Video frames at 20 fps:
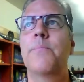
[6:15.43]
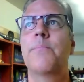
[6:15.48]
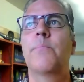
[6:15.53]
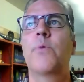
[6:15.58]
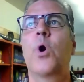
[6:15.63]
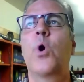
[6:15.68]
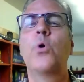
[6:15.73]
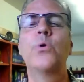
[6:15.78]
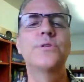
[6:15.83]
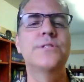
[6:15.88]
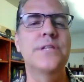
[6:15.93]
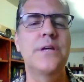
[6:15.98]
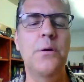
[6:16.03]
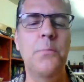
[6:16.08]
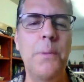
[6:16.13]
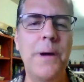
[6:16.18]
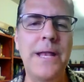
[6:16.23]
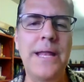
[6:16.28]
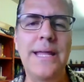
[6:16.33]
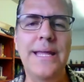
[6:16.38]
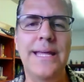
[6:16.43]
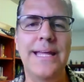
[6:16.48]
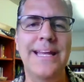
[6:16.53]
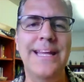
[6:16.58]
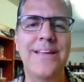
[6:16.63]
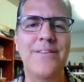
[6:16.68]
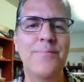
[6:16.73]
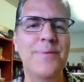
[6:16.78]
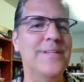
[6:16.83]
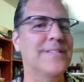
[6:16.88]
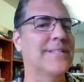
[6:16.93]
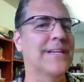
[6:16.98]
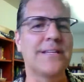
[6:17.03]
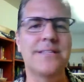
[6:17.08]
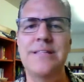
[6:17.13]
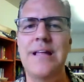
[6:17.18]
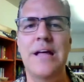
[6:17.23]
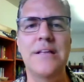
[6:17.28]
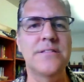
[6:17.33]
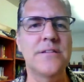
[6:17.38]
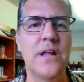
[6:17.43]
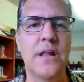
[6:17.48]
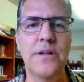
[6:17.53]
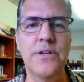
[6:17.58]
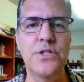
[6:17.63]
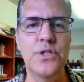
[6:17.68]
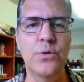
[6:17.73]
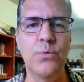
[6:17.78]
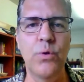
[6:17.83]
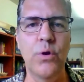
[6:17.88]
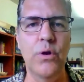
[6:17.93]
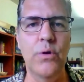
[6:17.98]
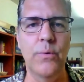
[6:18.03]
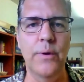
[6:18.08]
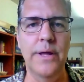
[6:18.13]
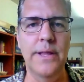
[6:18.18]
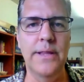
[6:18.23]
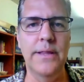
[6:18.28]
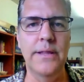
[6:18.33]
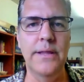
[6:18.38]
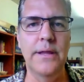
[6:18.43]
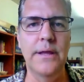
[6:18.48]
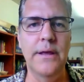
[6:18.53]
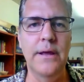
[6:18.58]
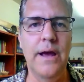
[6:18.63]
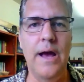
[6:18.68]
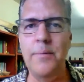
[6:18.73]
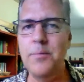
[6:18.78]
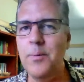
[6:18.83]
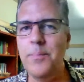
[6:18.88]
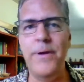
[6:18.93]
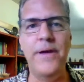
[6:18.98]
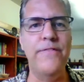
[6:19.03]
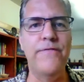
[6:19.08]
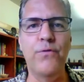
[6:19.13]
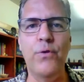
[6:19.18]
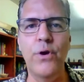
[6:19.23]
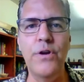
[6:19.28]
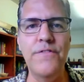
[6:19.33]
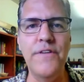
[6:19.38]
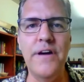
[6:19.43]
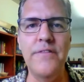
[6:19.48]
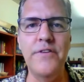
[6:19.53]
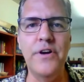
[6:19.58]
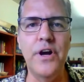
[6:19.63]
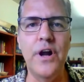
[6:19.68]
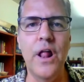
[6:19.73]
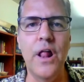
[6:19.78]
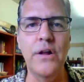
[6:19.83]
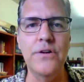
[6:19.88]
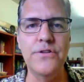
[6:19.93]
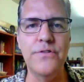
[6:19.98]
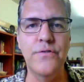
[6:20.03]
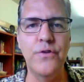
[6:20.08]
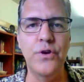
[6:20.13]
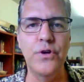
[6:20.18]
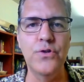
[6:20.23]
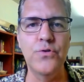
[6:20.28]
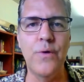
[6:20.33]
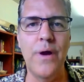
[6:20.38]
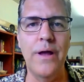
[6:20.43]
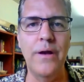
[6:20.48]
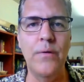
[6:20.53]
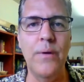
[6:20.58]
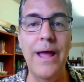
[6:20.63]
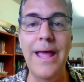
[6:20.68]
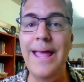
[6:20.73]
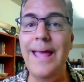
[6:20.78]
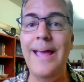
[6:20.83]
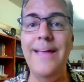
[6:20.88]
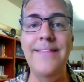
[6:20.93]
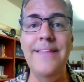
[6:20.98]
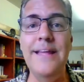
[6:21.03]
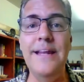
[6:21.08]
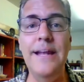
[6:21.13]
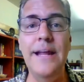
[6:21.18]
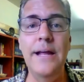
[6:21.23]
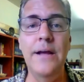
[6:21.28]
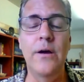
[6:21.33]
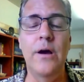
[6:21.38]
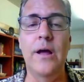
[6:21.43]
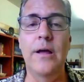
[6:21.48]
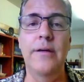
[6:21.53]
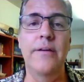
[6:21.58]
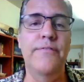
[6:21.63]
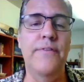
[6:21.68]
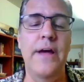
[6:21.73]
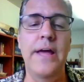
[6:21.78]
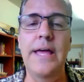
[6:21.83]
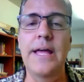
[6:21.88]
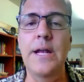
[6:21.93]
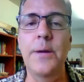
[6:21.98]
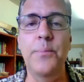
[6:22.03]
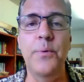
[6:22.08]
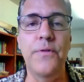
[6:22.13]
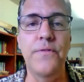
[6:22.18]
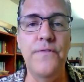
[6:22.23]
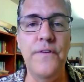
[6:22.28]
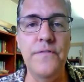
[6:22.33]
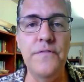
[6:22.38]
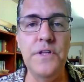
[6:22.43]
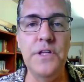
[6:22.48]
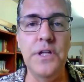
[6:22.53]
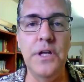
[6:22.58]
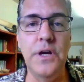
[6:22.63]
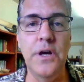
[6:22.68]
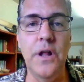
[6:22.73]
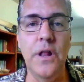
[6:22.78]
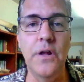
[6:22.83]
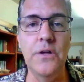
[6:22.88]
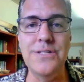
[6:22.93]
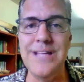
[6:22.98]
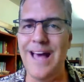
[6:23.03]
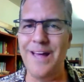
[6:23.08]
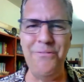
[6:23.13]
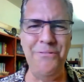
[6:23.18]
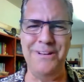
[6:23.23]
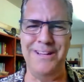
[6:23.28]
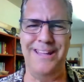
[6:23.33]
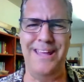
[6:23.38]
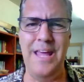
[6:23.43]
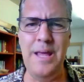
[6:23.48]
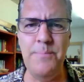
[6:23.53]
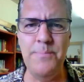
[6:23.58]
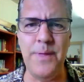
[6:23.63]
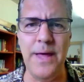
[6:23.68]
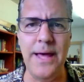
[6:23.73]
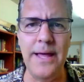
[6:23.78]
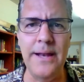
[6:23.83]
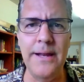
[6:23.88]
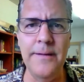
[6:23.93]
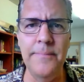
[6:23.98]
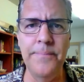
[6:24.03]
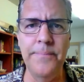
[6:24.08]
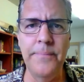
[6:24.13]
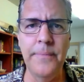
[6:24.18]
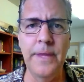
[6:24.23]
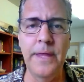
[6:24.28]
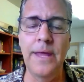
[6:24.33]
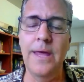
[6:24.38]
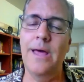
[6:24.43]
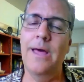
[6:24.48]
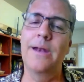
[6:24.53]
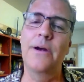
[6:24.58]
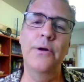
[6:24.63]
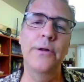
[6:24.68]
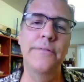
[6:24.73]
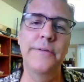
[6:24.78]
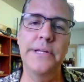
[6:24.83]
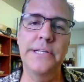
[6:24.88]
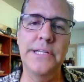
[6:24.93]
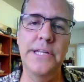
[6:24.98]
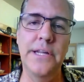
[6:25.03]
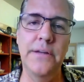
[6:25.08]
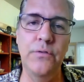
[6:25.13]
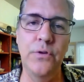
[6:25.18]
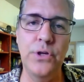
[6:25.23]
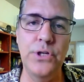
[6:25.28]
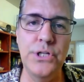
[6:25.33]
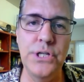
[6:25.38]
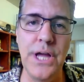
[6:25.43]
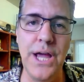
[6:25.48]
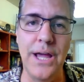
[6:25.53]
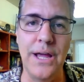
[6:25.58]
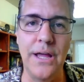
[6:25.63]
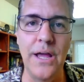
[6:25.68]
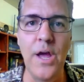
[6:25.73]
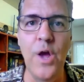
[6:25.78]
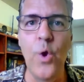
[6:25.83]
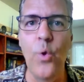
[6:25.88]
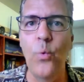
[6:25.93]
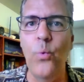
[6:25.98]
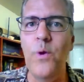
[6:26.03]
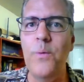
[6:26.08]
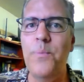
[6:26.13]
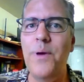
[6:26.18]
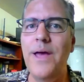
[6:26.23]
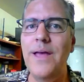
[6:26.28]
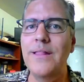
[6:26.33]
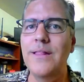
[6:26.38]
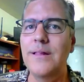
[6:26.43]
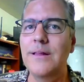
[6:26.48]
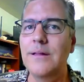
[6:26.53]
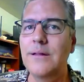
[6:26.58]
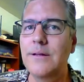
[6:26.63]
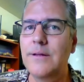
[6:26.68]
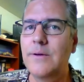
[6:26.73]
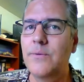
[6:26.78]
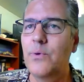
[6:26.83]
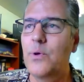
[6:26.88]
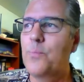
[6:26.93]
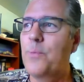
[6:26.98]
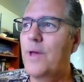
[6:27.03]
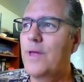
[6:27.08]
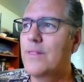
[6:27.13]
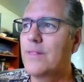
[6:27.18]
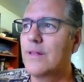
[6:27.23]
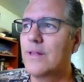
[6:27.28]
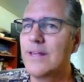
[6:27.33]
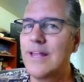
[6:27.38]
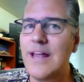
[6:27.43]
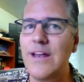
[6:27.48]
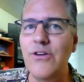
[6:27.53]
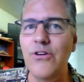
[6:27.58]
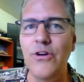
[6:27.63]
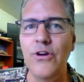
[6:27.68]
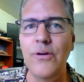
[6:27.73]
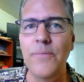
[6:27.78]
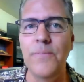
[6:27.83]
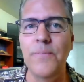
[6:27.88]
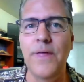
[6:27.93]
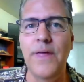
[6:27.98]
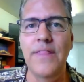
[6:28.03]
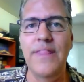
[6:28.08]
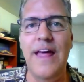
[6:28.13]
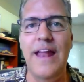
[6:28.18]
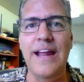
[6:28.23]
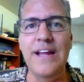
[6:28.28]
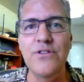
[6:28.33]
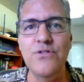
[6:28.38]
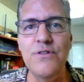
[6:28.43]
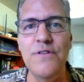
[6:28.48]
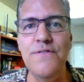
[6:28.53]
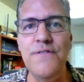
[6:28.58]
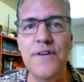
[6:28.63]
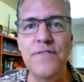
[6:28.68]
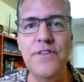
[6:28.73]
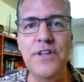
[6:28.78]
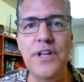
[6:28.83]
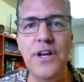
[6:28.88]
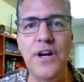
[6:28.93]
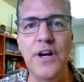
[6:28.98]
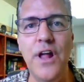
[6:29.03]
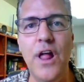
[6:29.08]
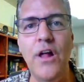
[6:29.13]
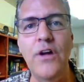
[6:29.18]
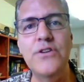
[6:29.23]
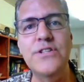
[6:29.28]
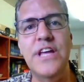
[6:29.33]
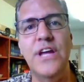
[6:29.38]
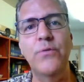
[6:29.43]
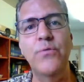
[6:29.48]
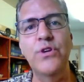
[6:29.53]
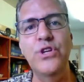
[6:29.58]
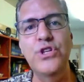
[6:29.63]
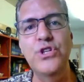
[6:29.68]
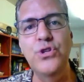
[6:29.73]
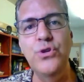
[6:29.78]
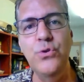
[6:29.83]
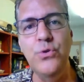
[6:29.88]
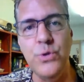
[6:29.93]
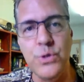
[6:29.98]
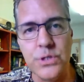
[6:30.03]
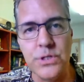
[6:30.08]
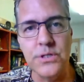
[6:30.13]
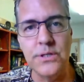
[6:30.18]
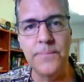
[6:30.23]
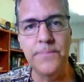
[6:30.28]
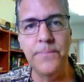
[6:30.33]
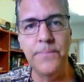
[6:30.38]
wholesale money can give me $6,000 to work with, I'm going to pay $4,500 of yours right away. And then if I end up with $1,500, I don't get to keep that. I don't even get to give you a check. We pay the lender that extra $1,500 and reduce